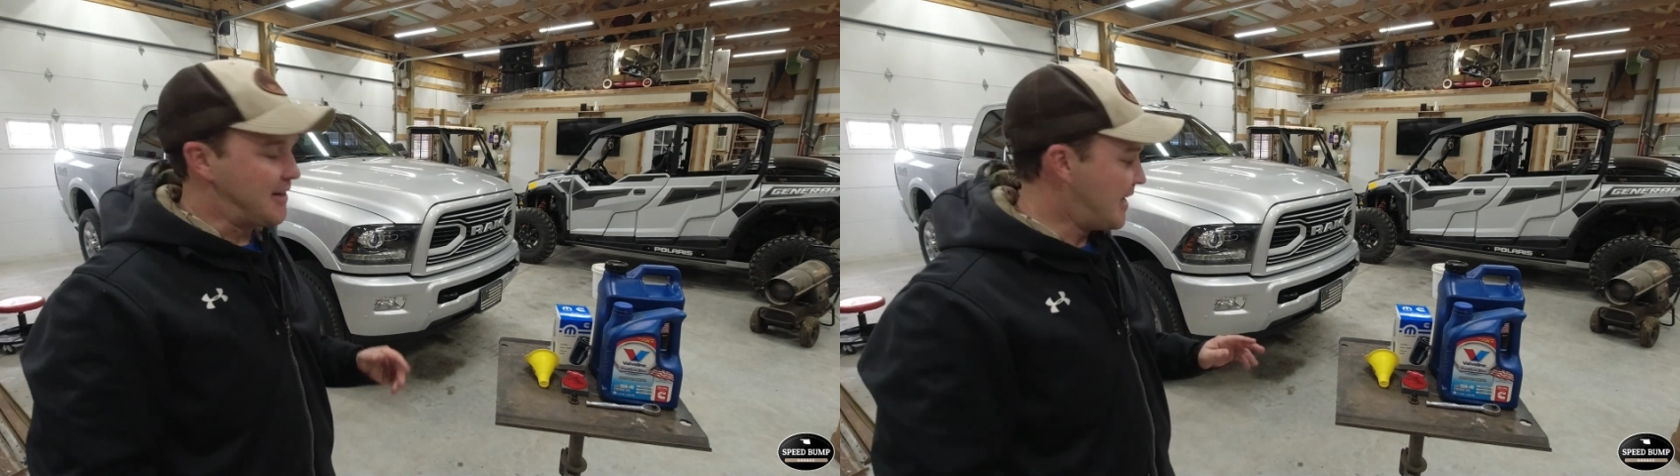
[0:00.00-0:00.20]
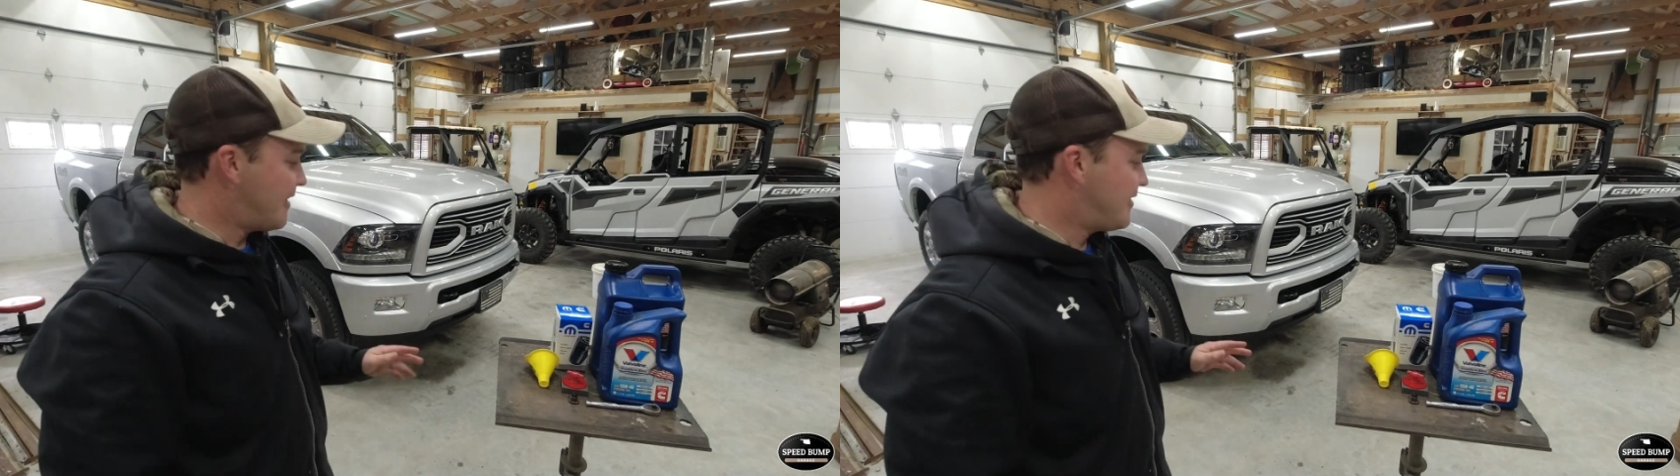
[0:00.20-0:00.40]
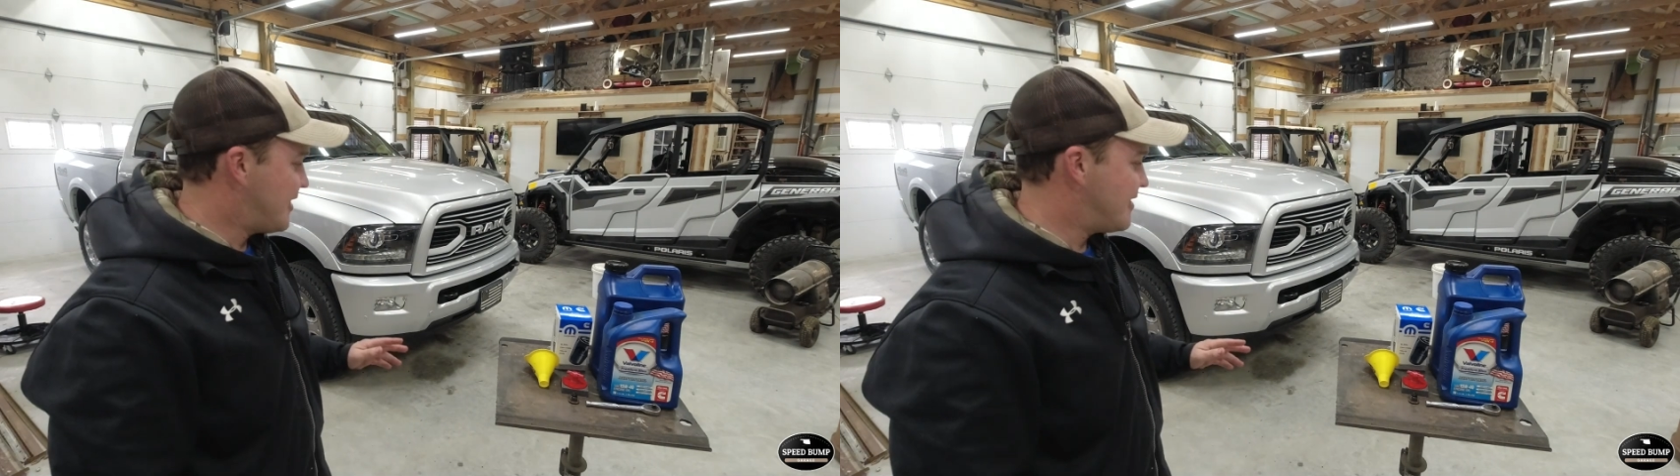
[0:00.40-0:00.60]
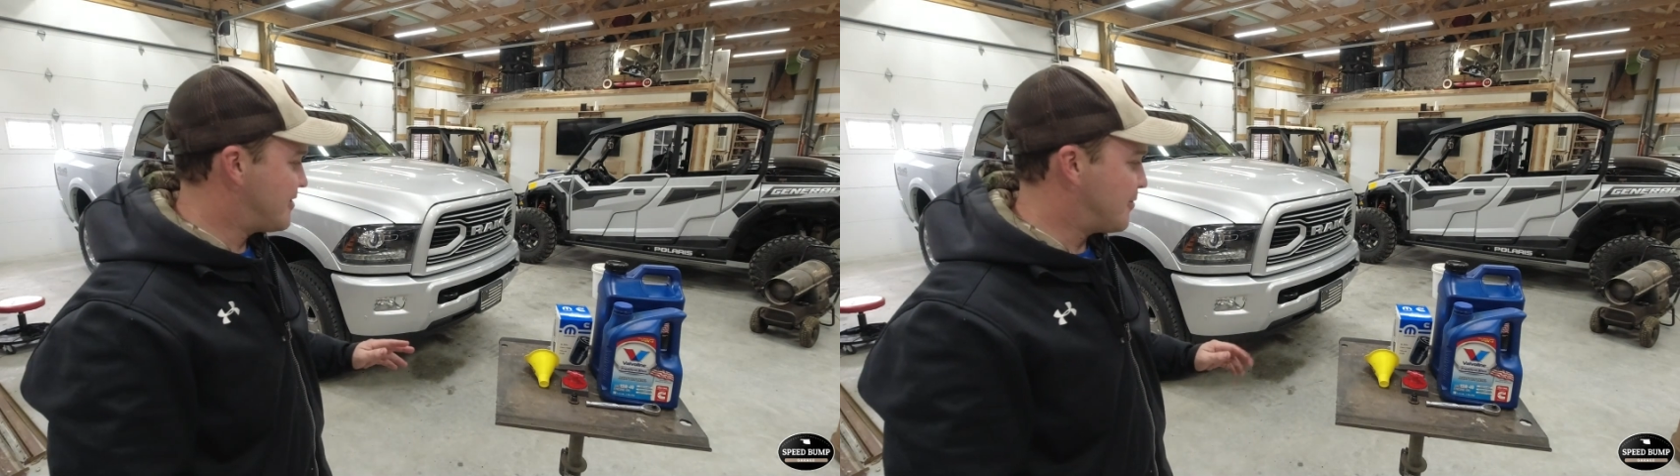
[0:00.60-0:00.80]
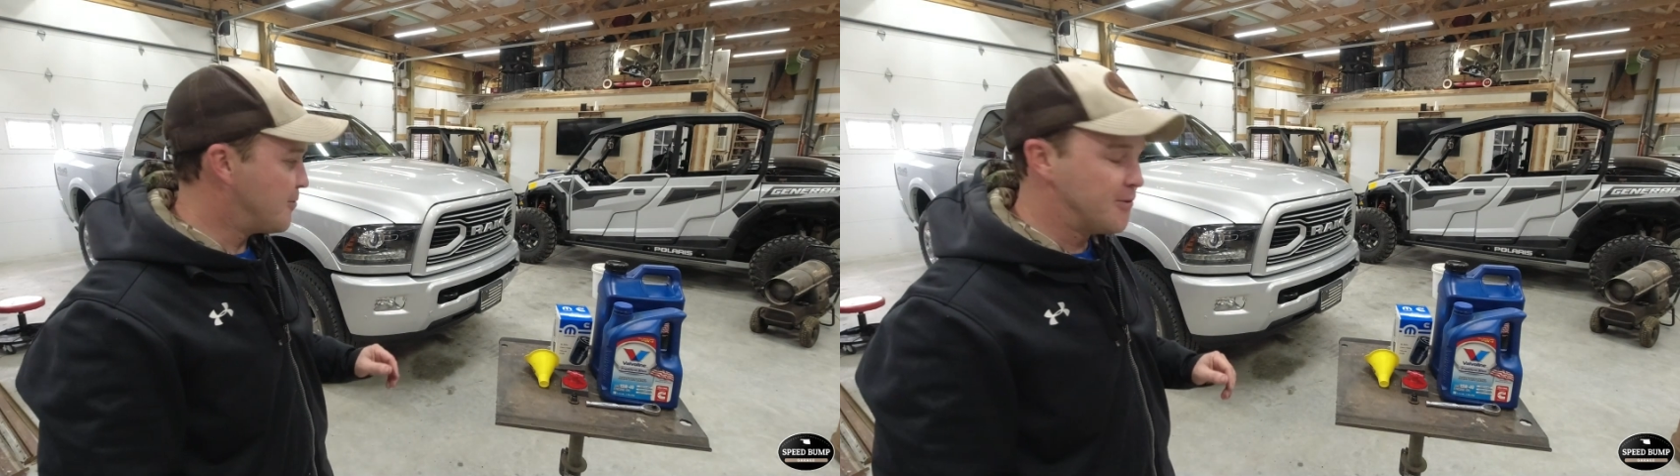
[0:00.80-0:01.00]
on how to
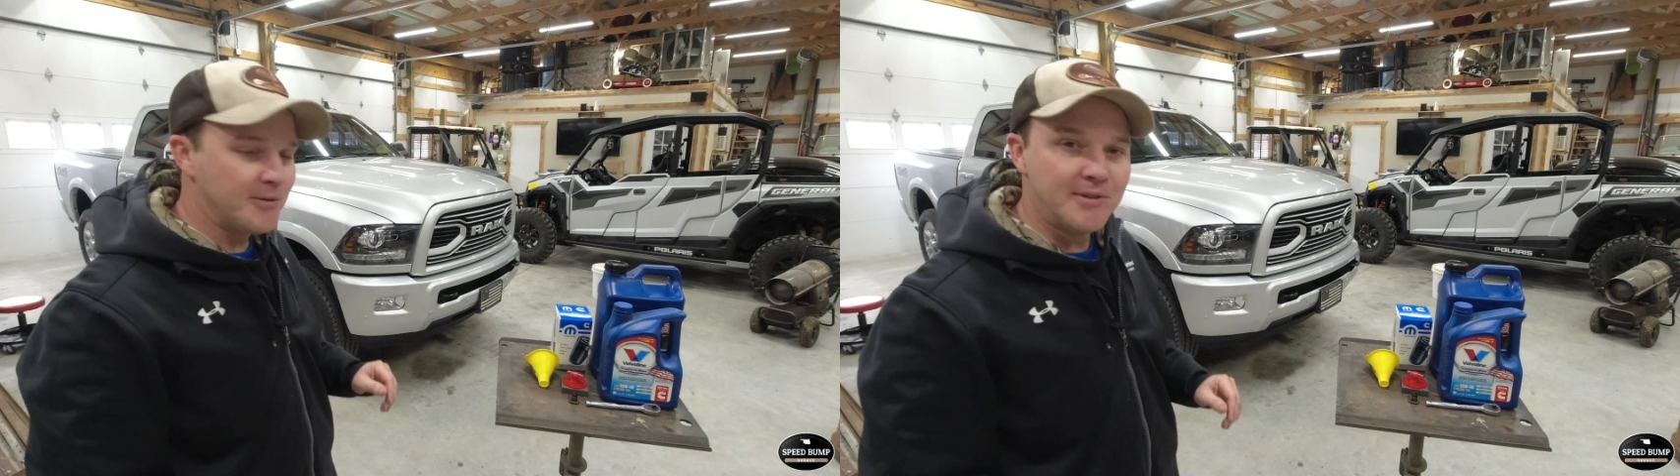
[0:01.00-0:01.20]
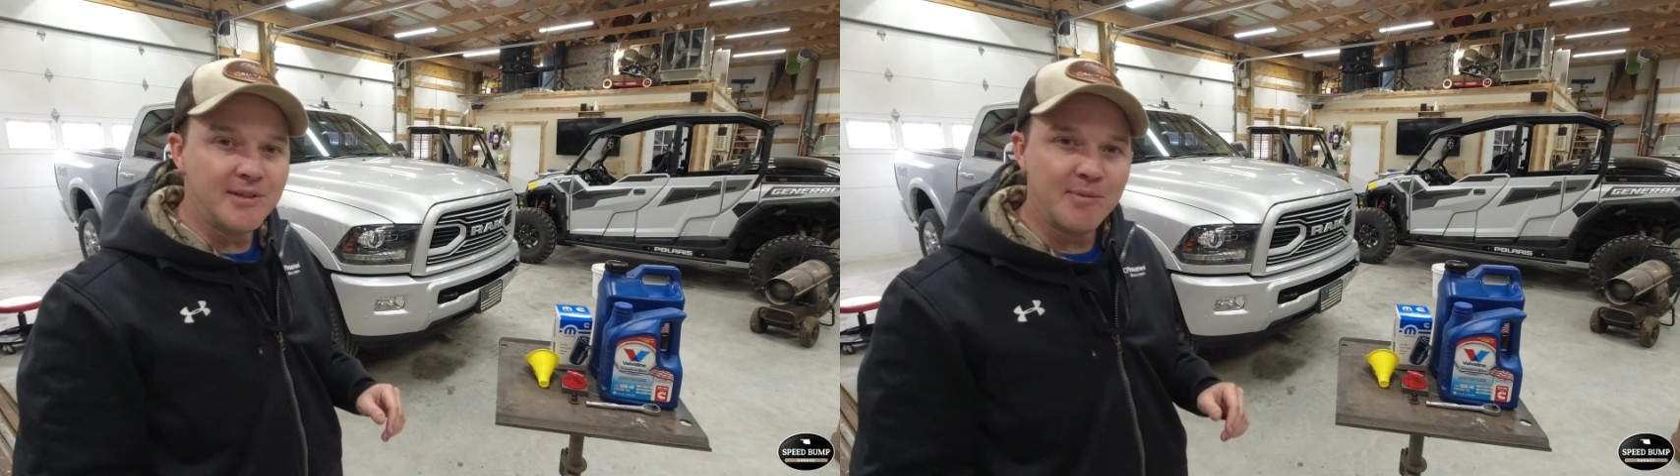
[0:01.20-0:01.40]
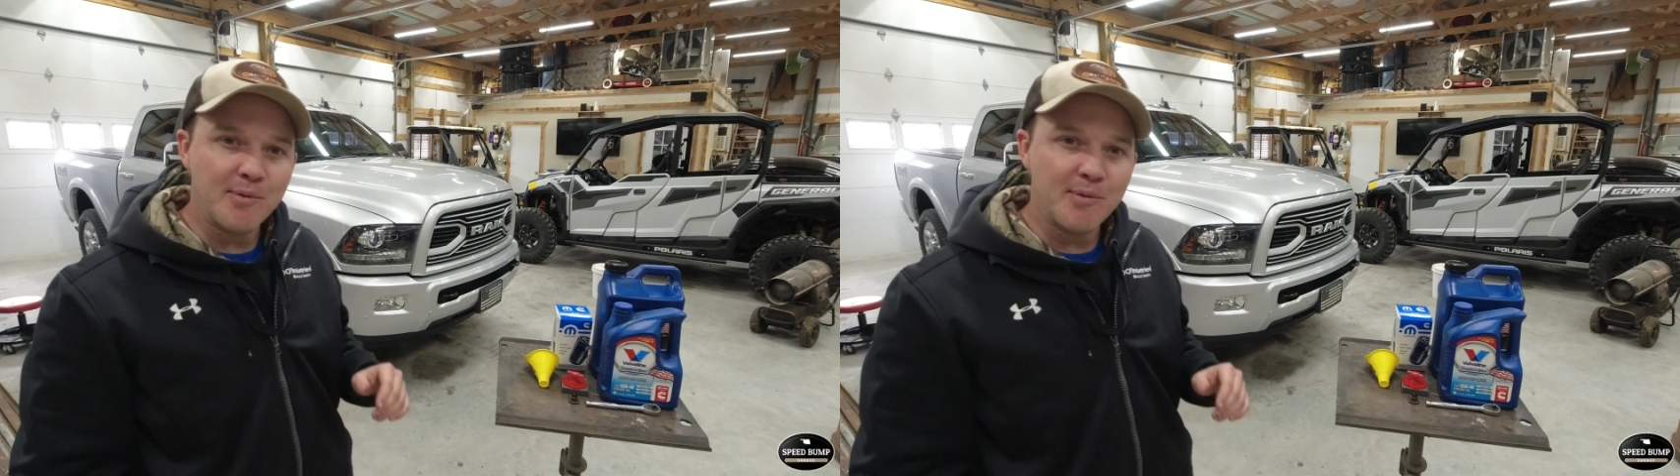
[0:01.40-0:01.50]
change your oil,